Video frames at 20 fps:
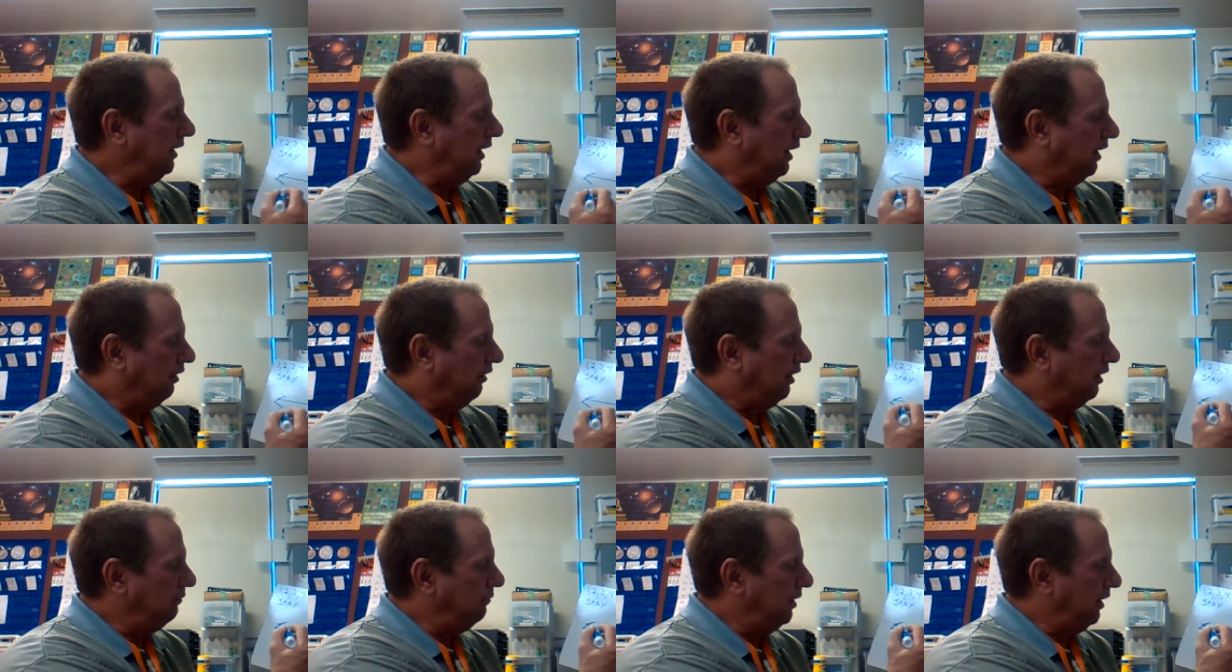
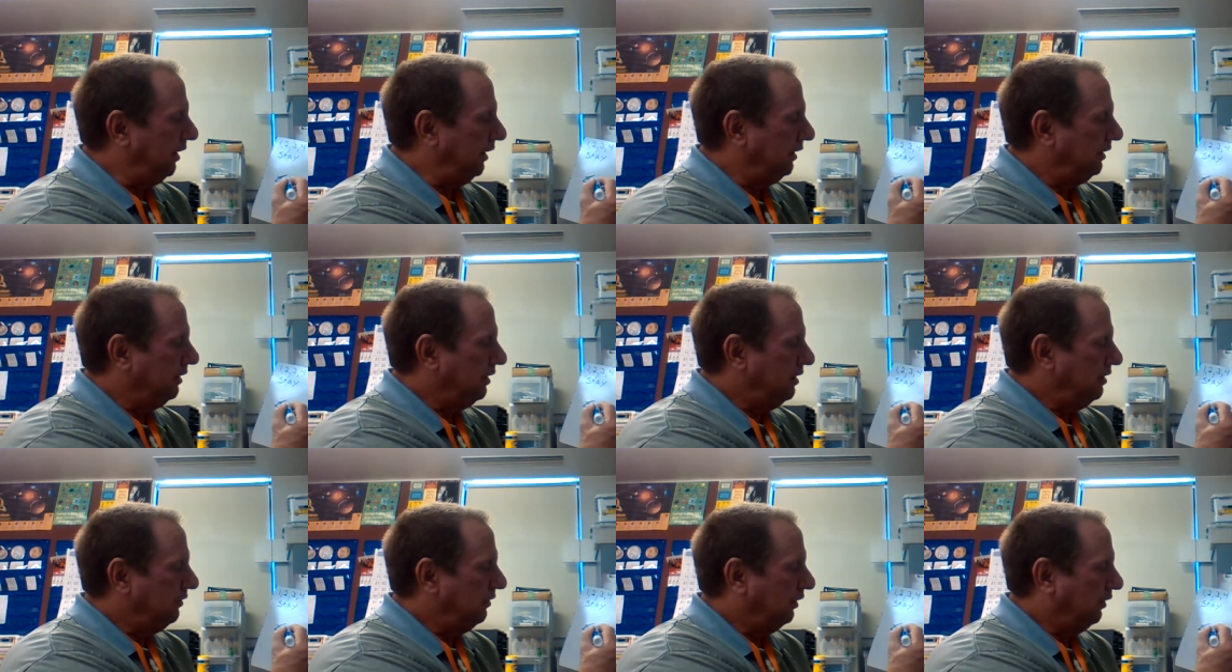now I make
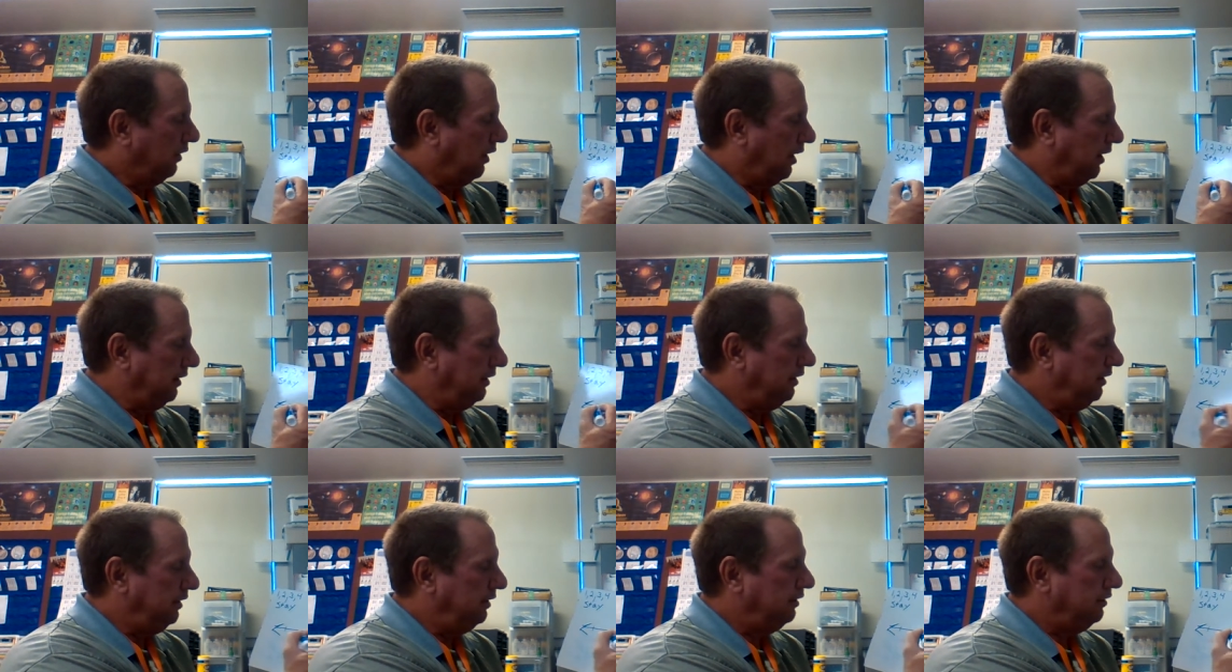the
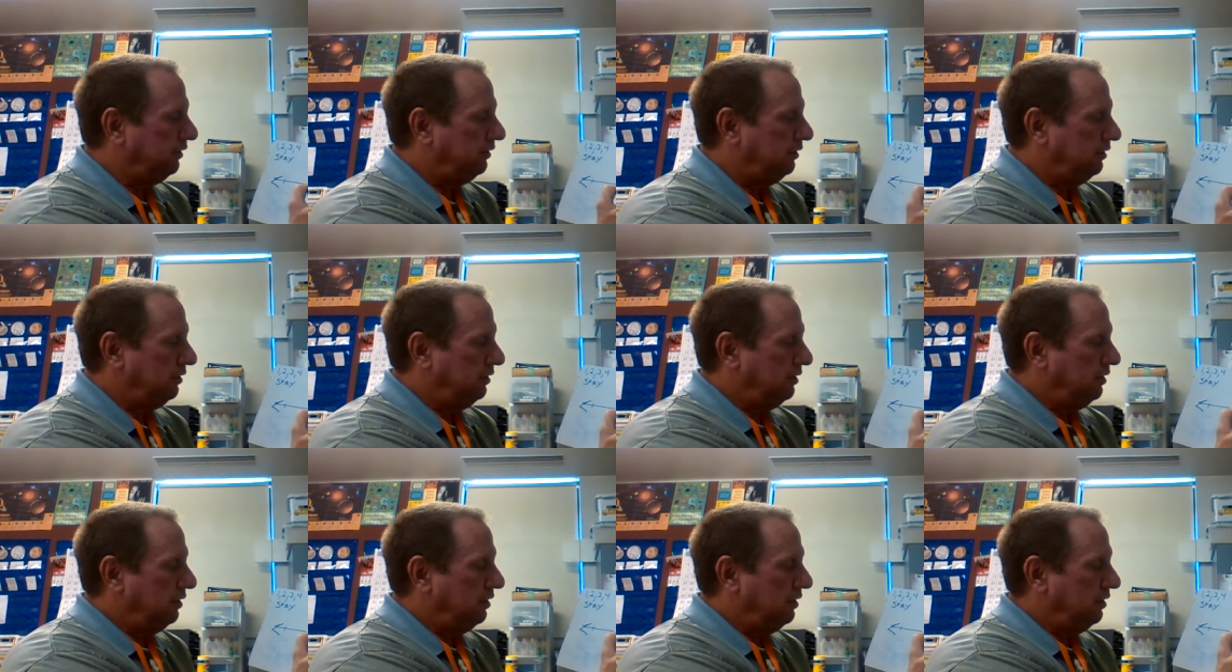line here,